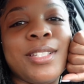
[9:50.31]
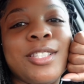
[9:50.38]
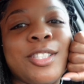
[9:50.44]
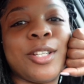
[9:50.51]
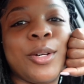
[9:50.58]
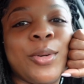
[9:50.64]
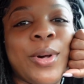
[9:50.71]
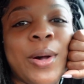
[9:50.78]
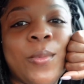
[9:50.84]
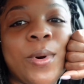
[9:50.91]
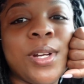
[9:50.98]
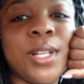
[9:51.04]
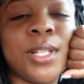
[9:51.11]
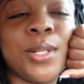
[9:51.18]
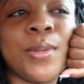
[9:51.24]
So I
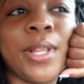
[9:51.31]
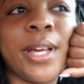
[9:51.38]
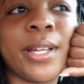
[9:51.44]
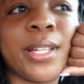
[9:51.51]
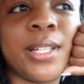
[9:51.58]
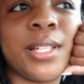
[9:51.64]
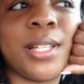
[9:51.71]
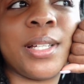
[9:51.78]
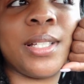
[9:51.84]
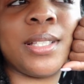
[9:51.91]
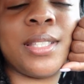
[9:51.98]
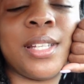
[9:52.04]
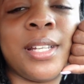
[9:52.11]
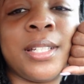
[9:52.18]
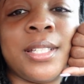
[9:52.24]
want to do like a
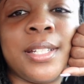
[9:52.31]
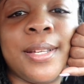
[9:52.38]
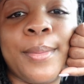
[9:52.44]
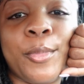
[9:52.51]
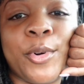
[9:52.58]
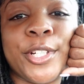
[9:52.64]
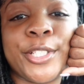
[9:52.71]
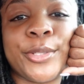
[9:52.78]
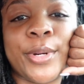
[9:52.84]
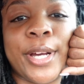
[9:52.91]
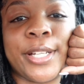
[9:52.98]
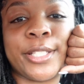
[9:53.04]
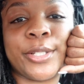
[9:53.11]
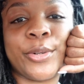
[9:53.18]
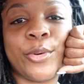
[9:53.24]
tinted
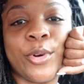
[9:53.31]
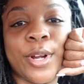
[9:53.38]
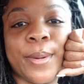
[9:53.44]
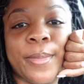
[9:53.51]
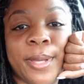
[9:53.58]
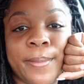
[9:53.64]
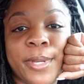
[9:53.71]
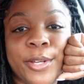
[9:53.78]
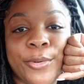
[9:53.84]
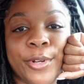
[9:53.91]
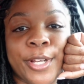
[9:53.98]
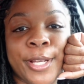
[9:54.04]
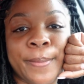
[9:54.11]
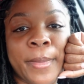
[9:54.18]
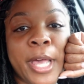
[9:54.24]
moisturizer or a BB
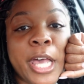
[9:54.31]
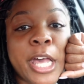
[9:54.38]
cream.